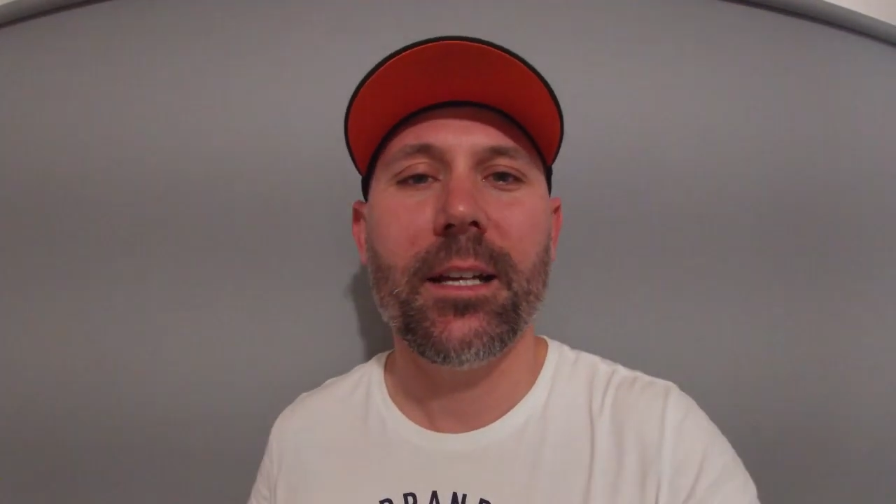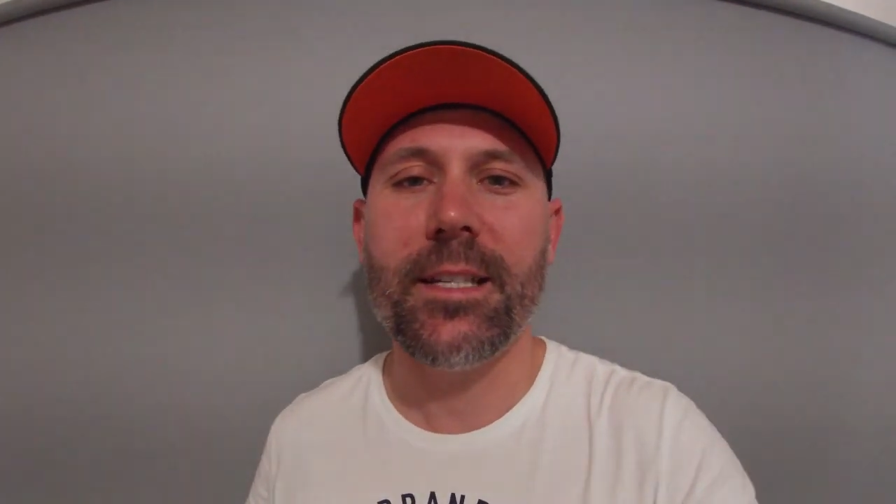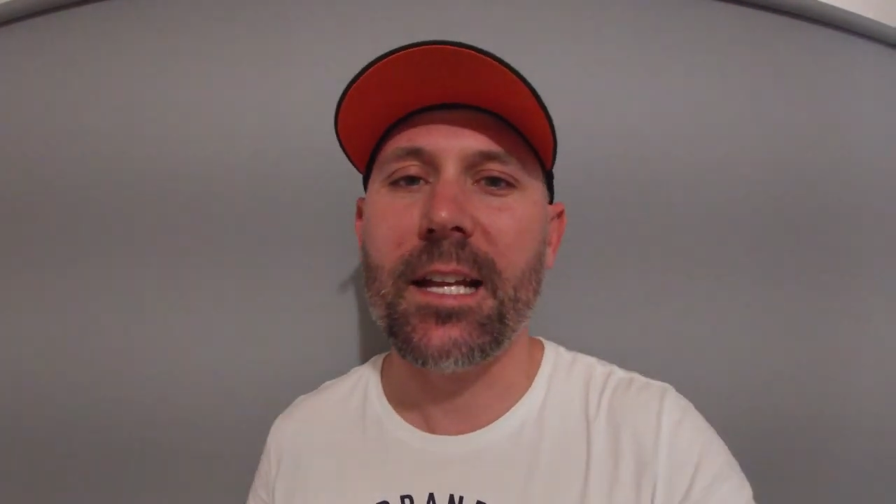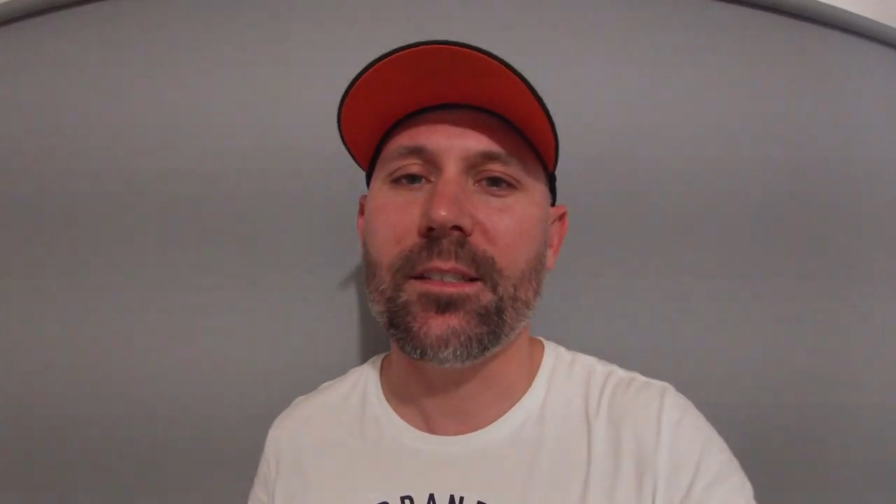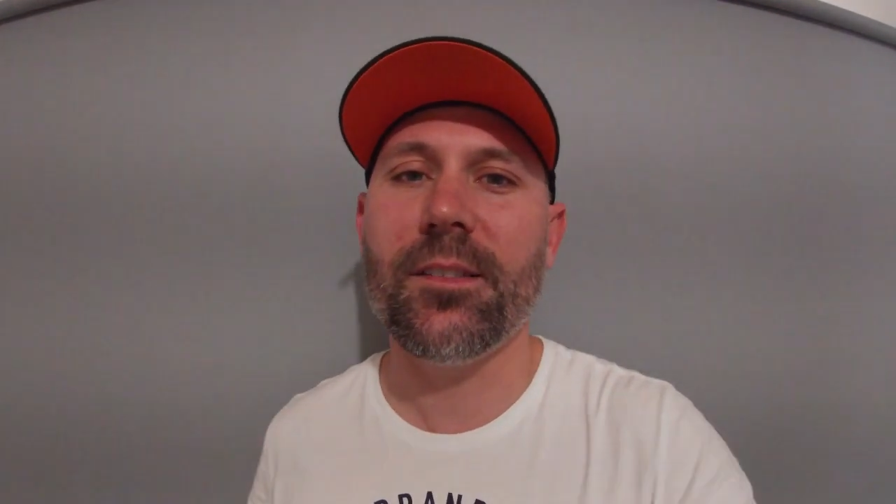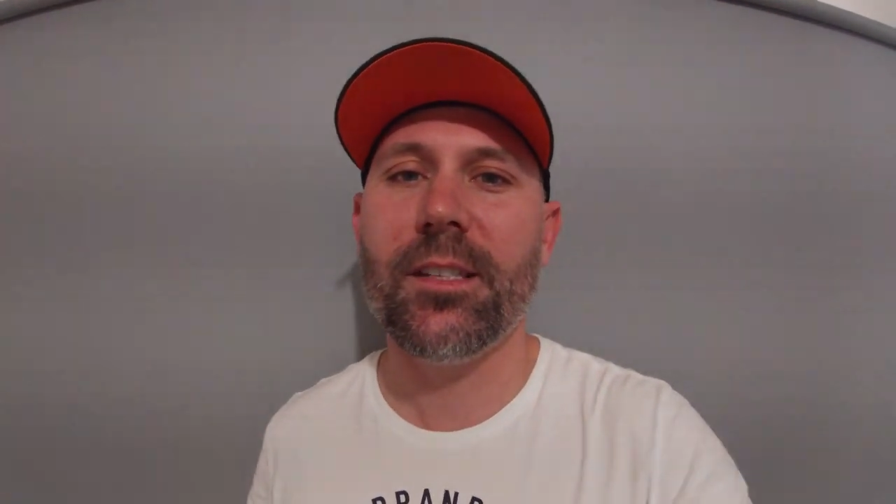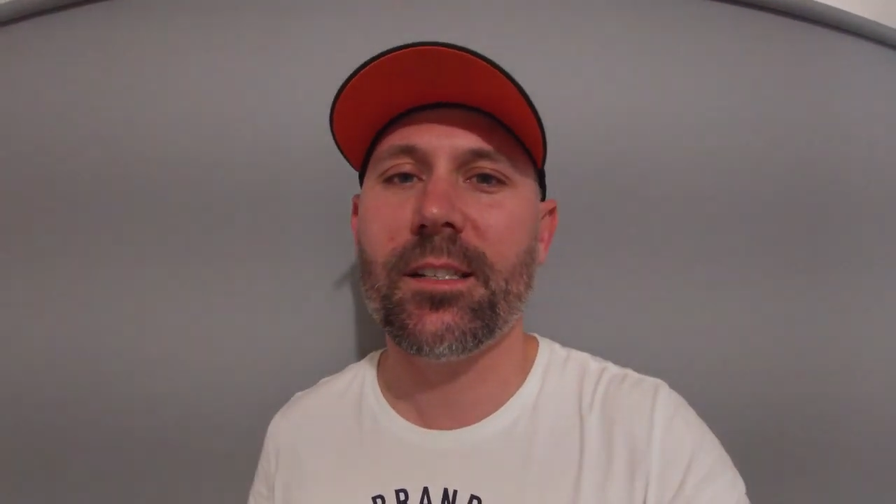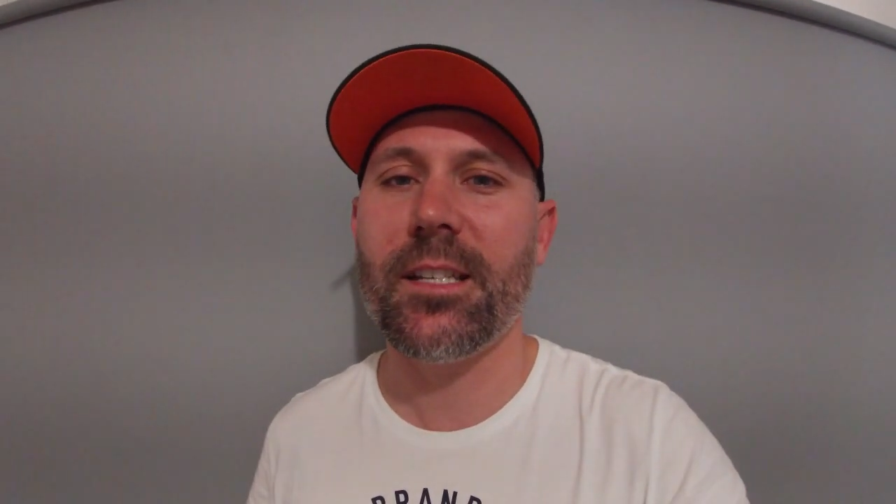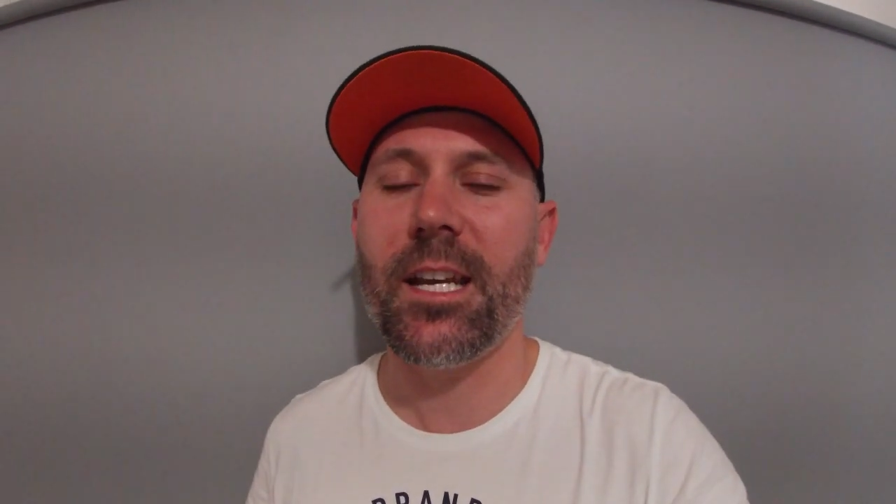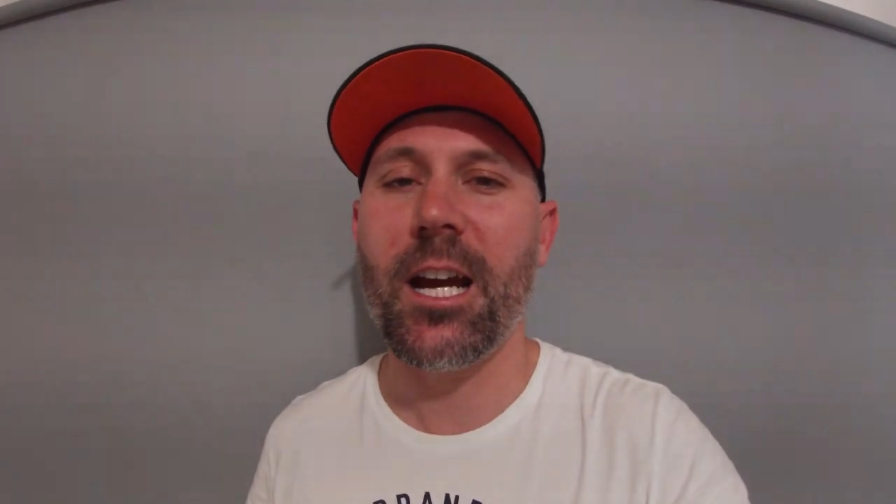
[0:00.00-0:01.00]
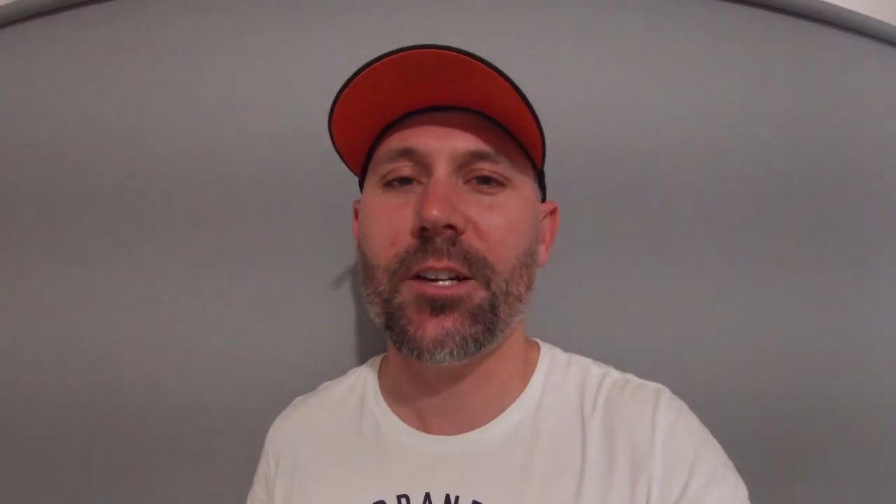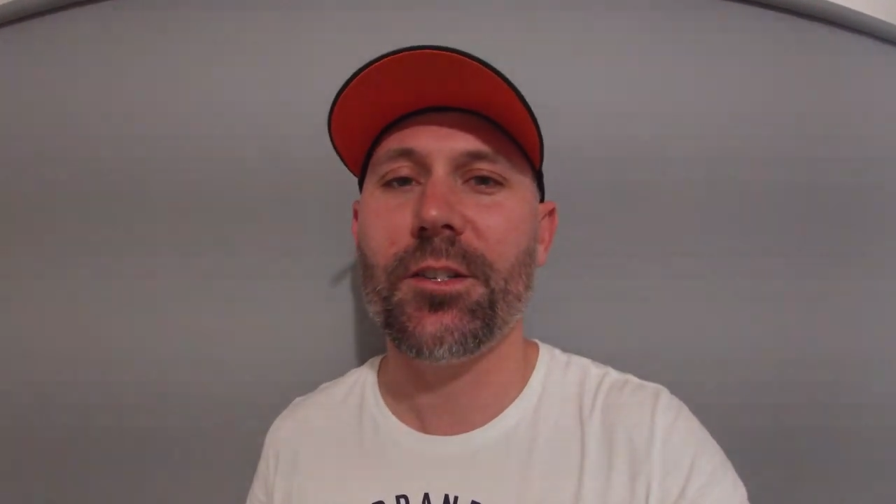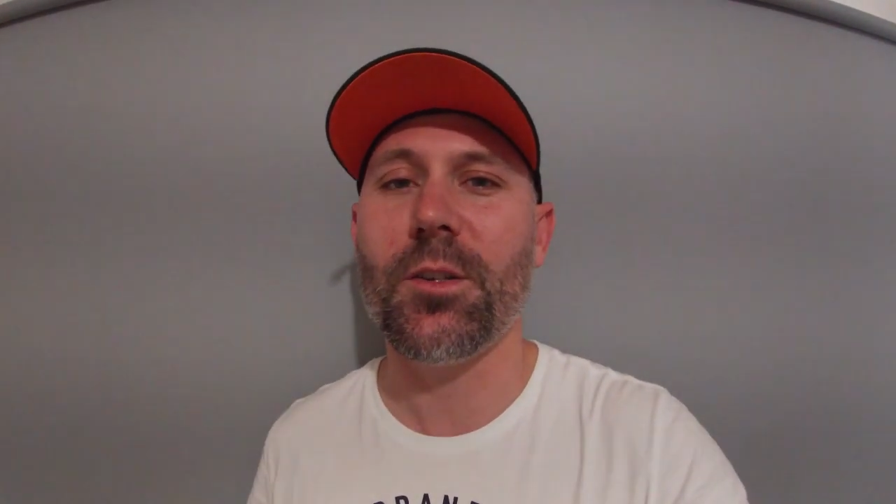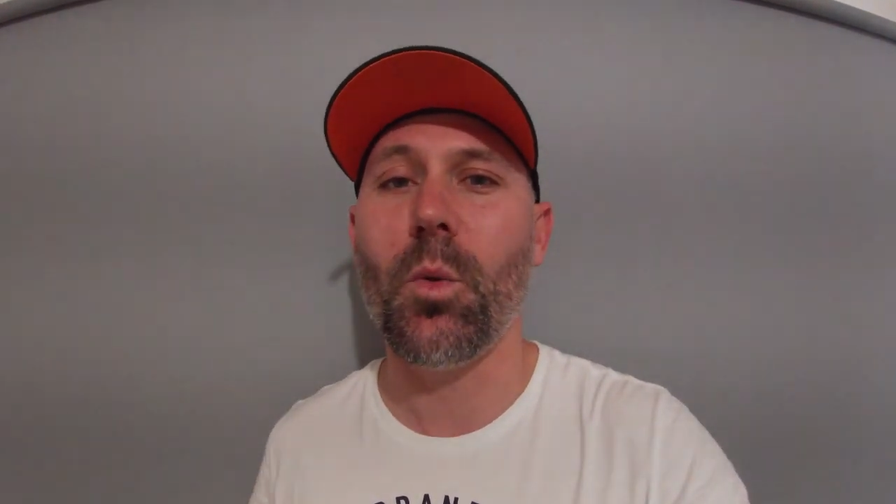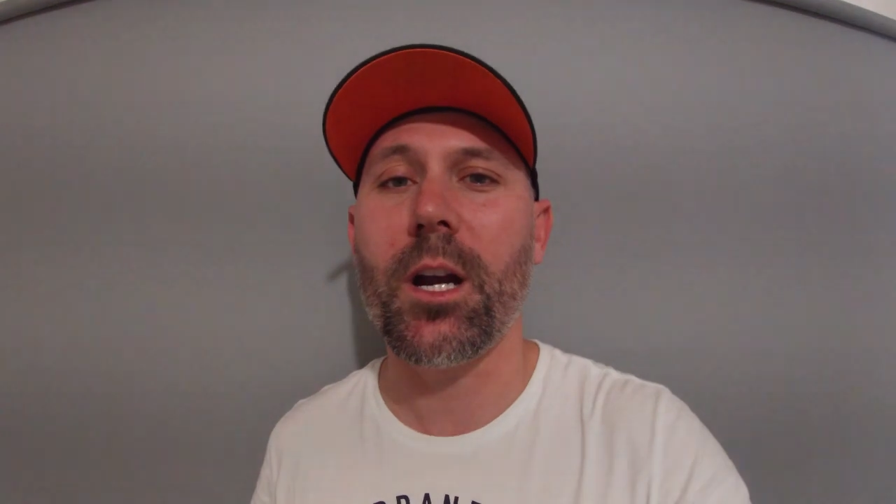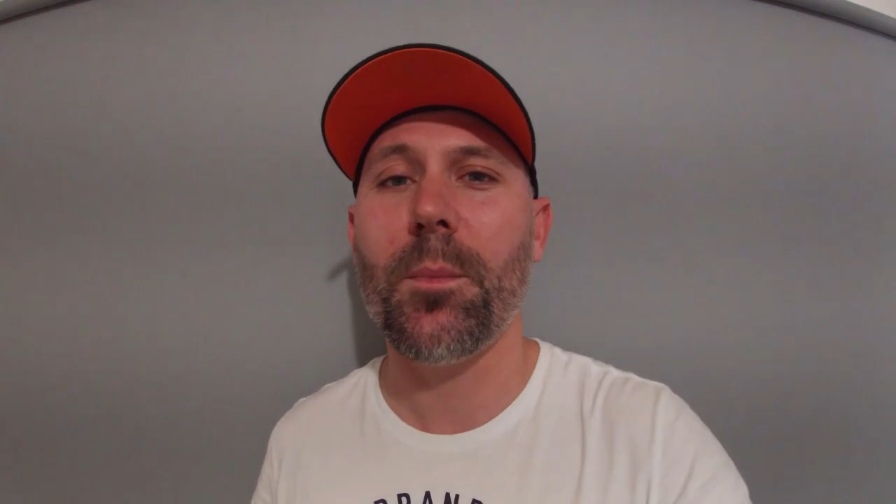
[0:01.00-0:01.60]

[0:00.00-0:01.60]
DATSUN 1600s are one